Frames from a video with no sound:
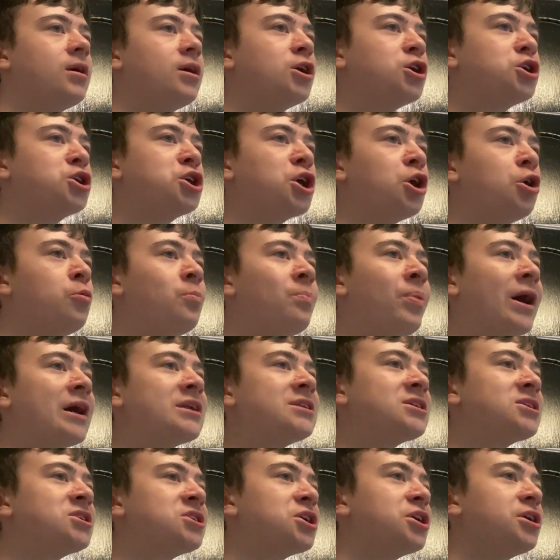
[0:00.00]
Shoot,
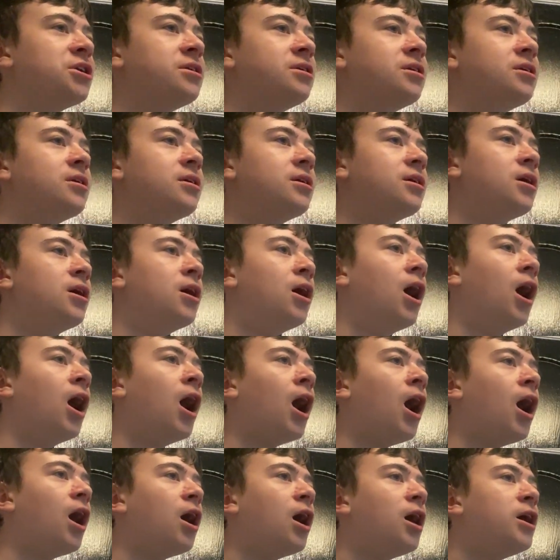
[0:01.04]
Patterson!
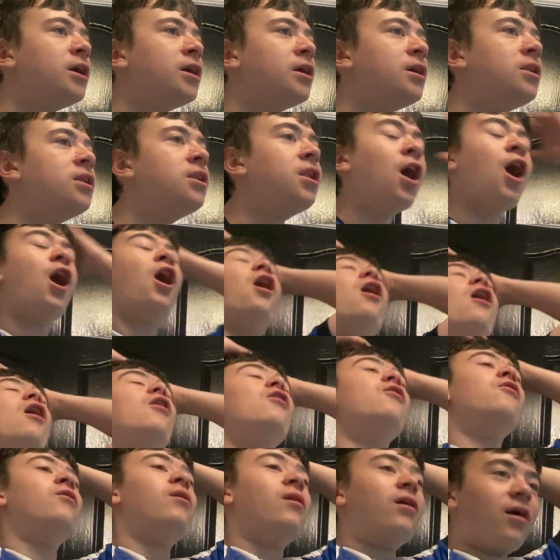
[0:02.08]
Oh
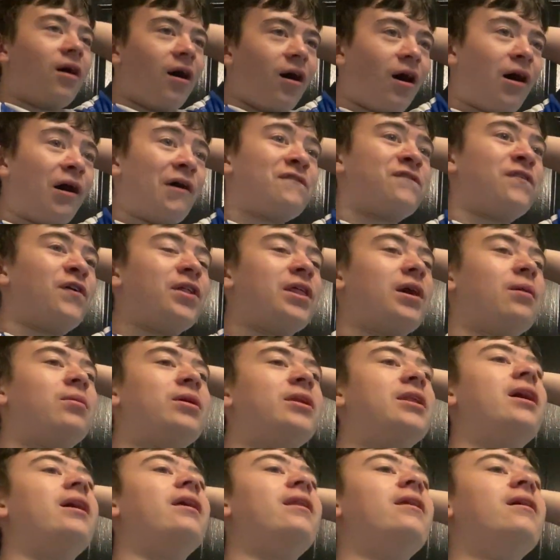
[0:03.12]
no! Oh, I thought that
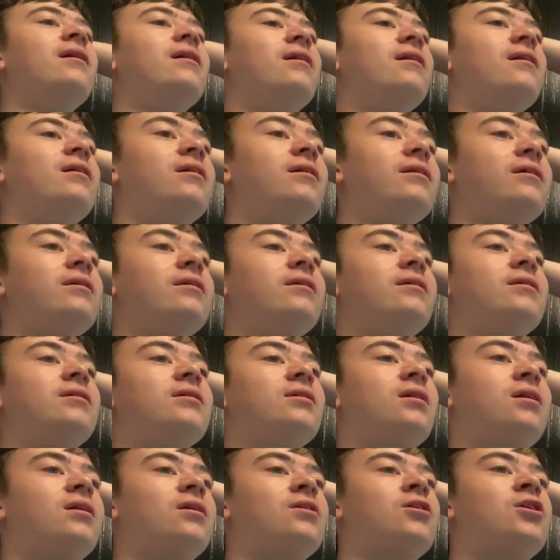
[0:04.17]
went in.
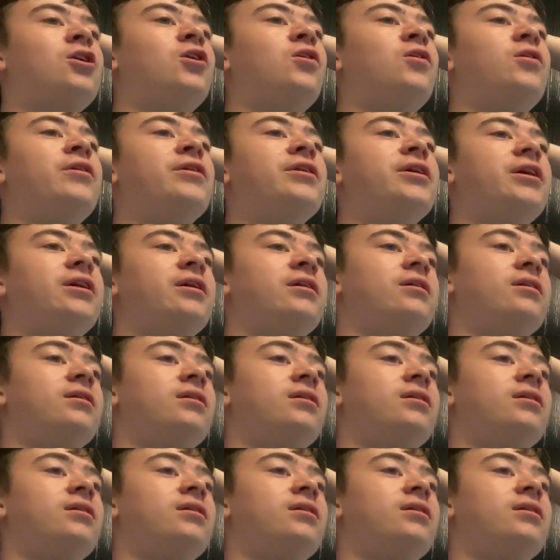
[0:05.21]
Corner.